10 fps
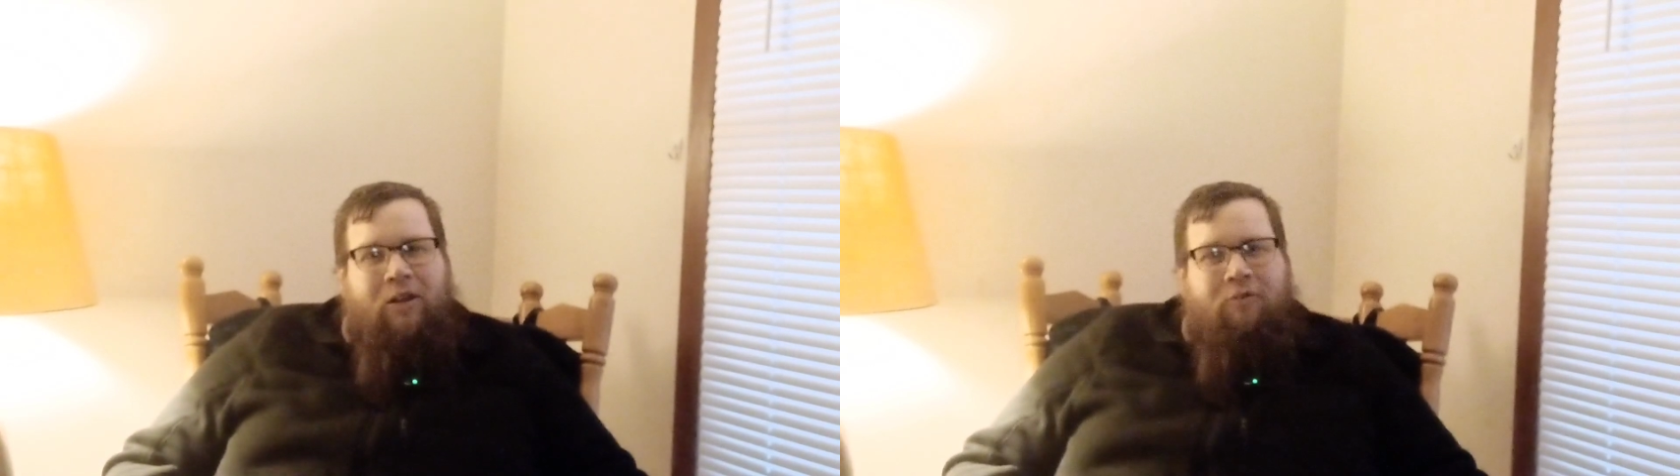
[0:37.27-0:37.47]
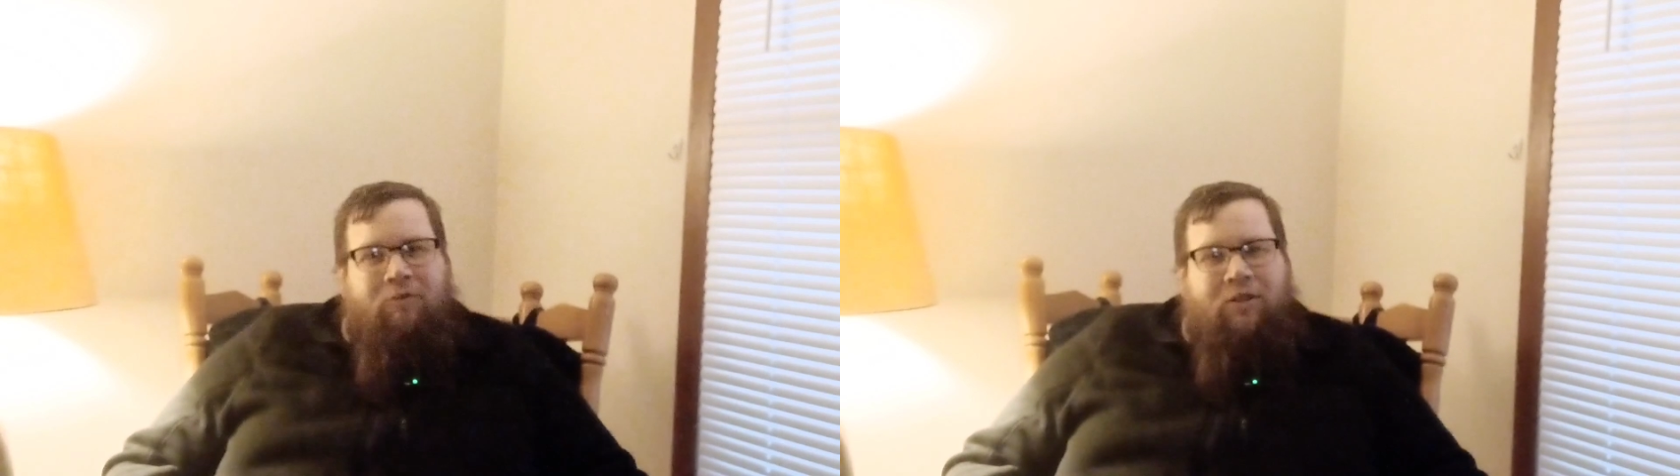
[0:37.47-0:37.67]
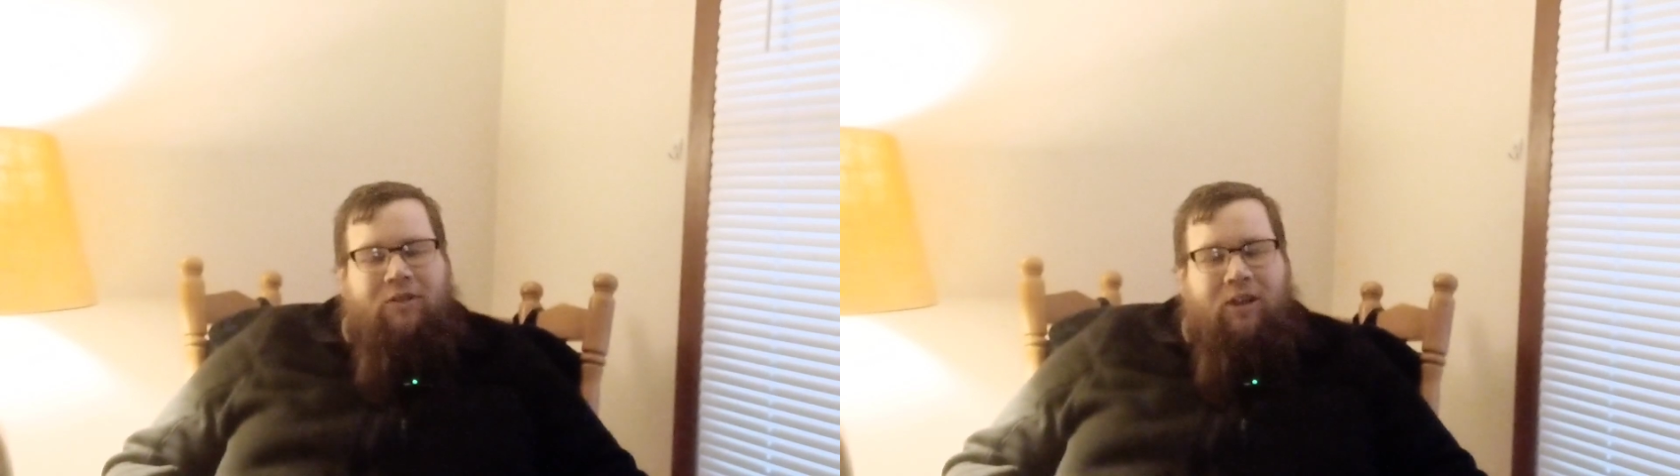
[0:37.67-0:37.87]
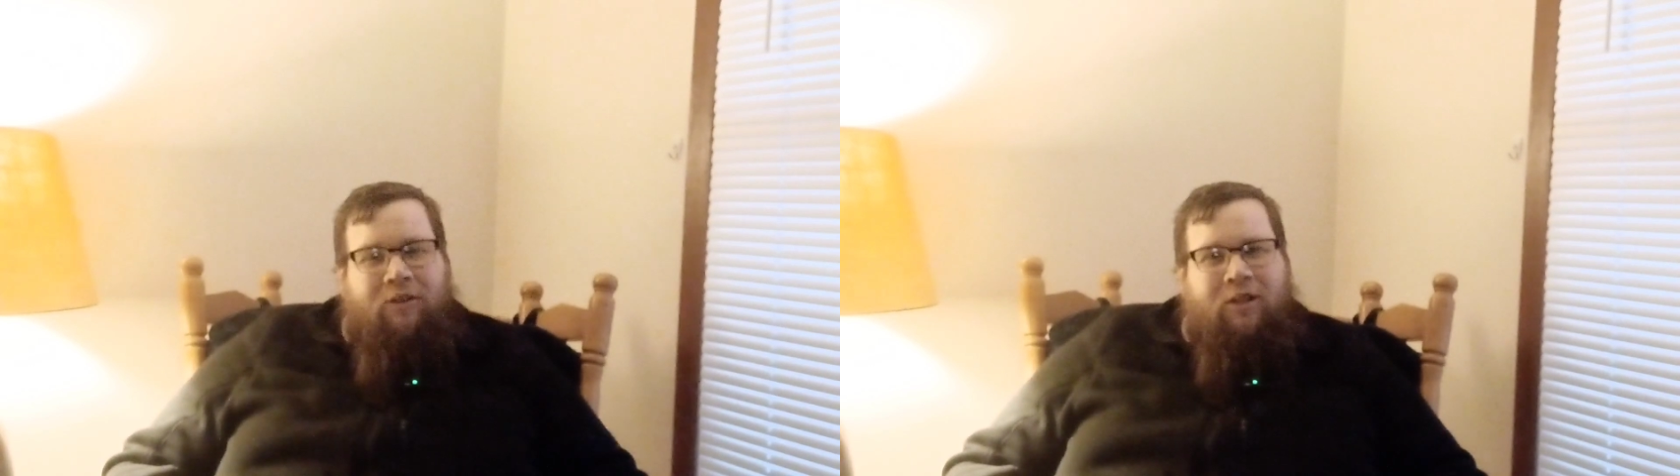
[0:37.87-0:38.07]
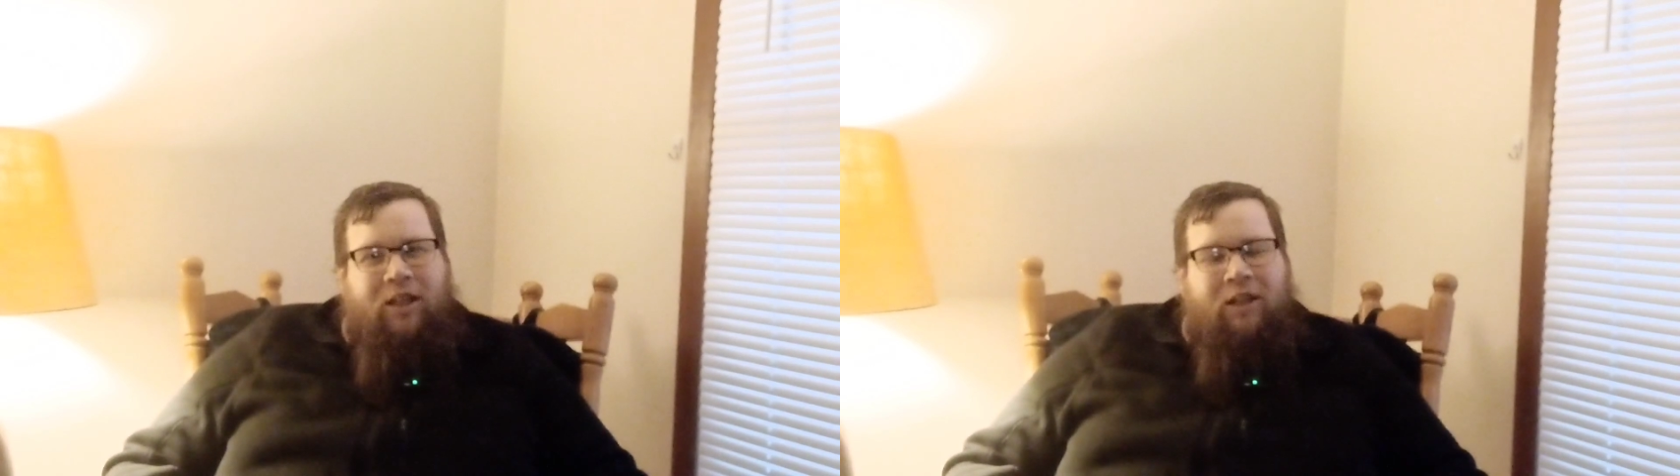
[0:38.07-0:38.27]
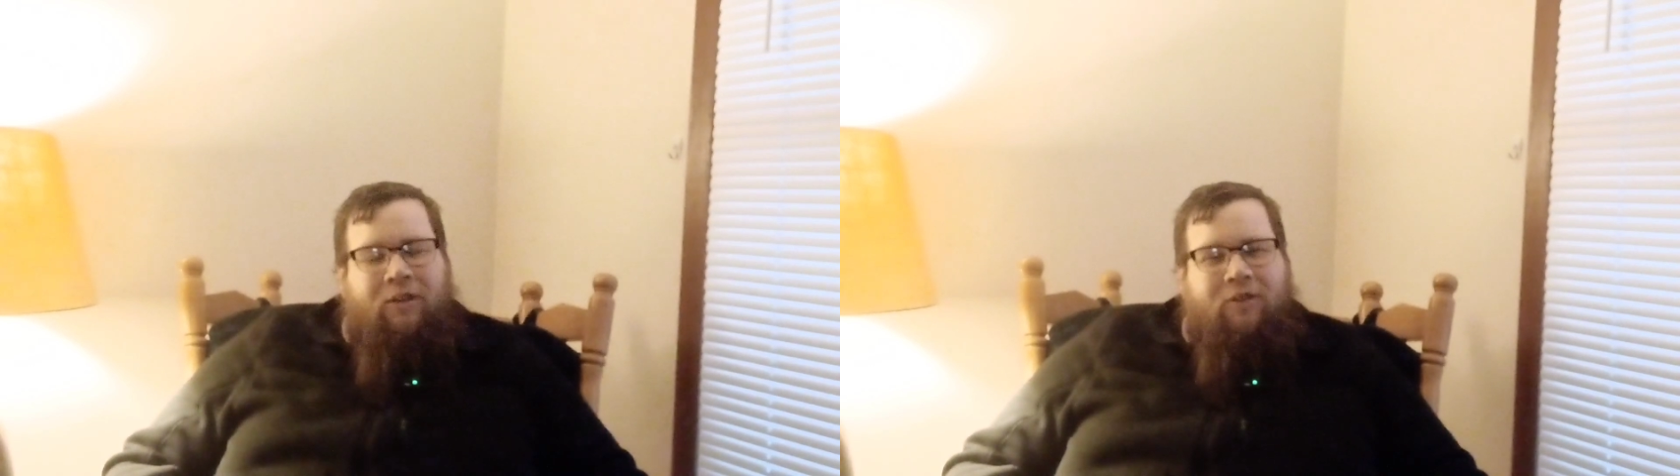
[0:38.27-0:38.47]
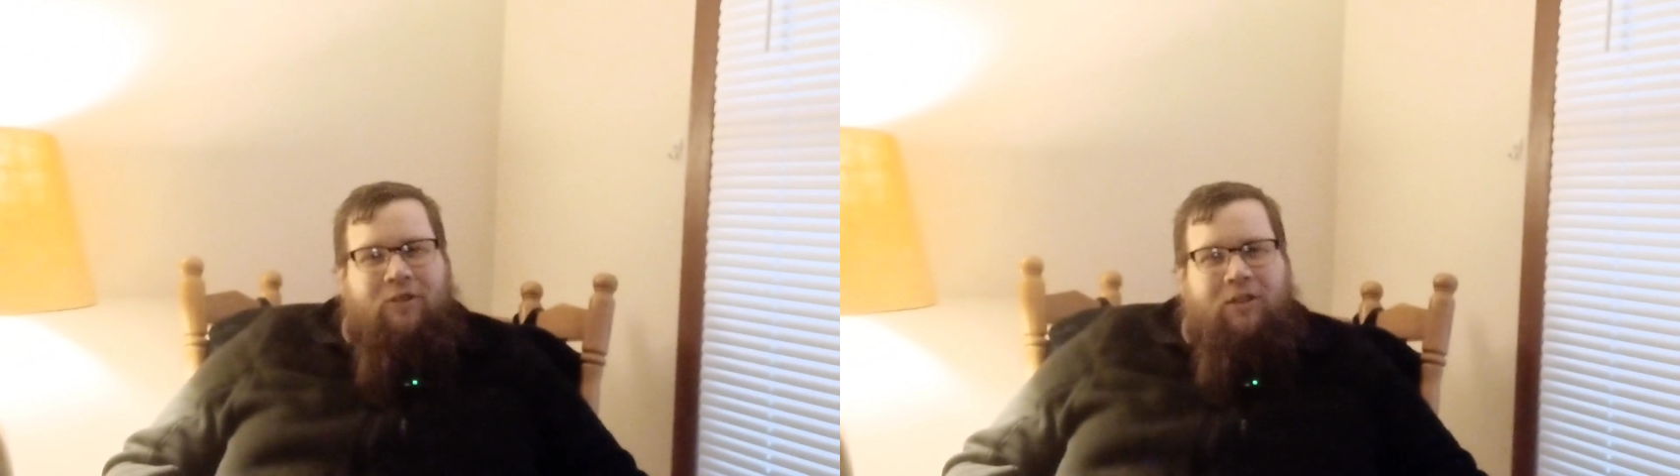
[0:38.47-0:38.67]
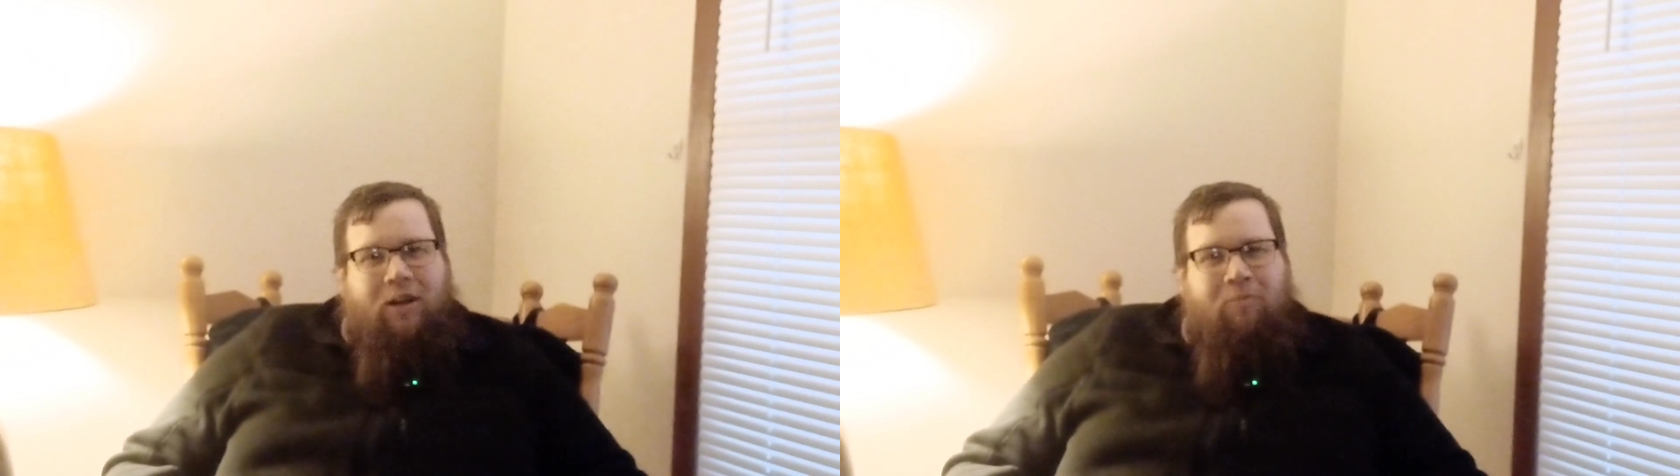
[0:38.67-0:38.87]
When suddenly,
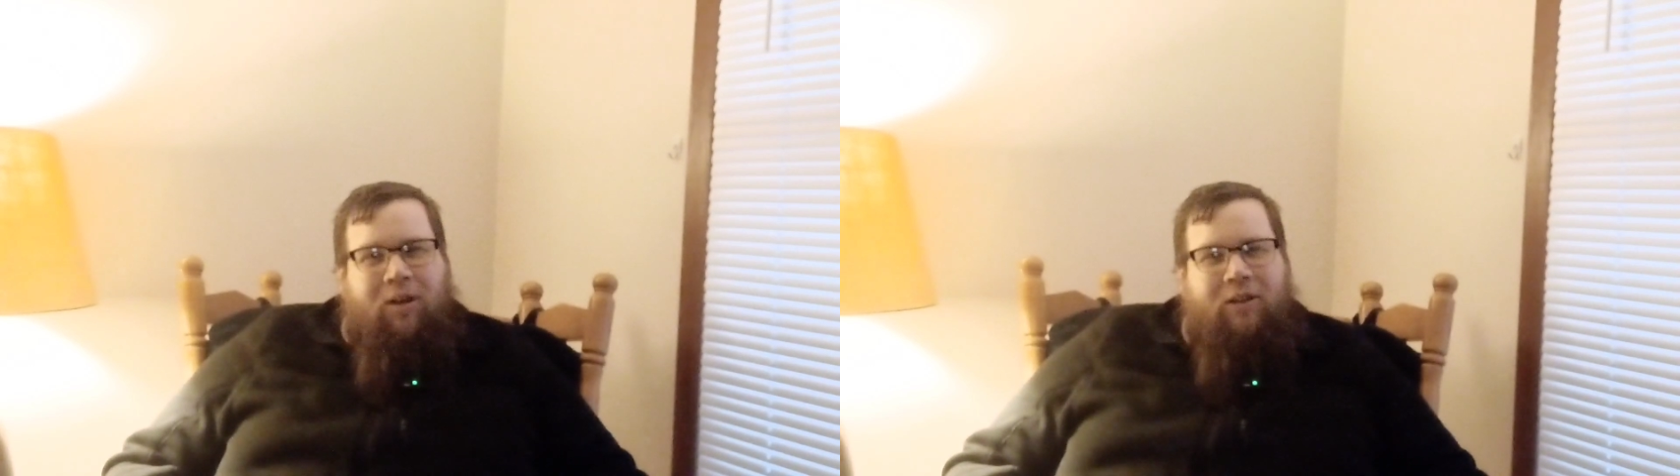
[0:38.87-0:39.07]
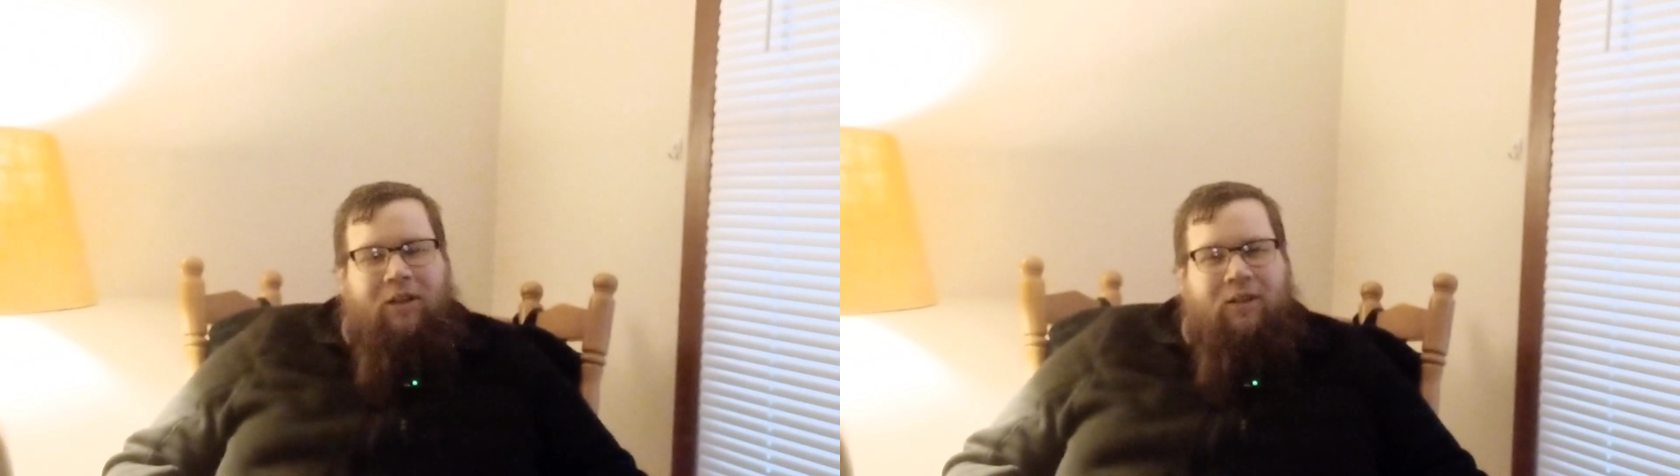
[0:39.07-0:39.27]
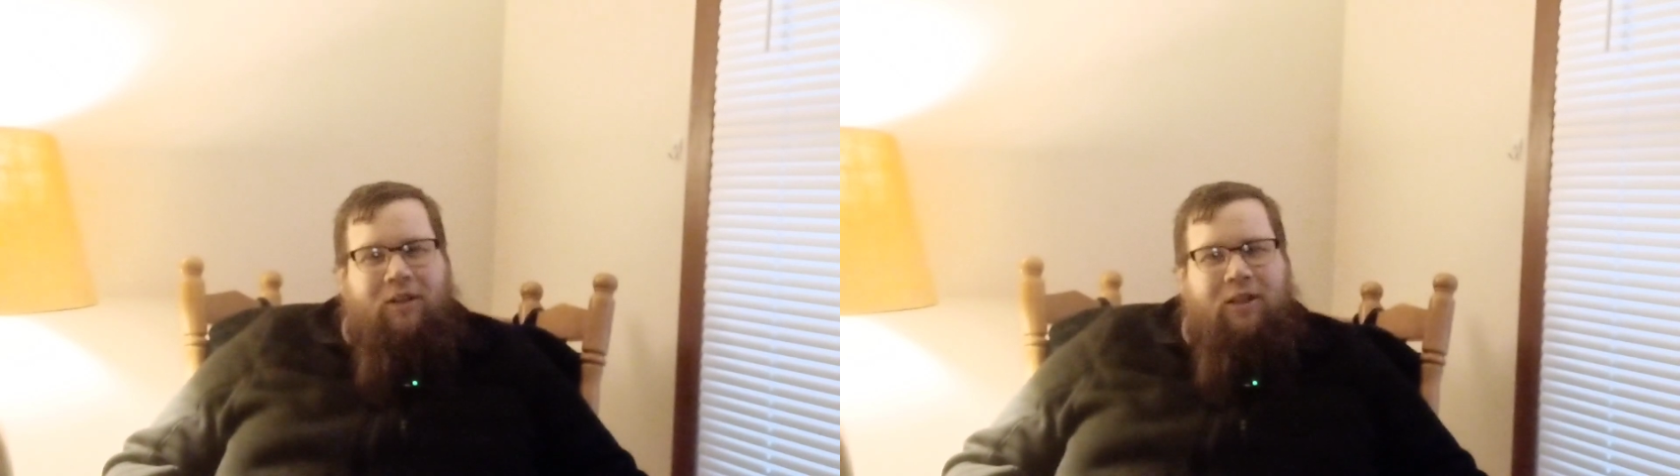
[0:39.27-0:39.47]
someone in an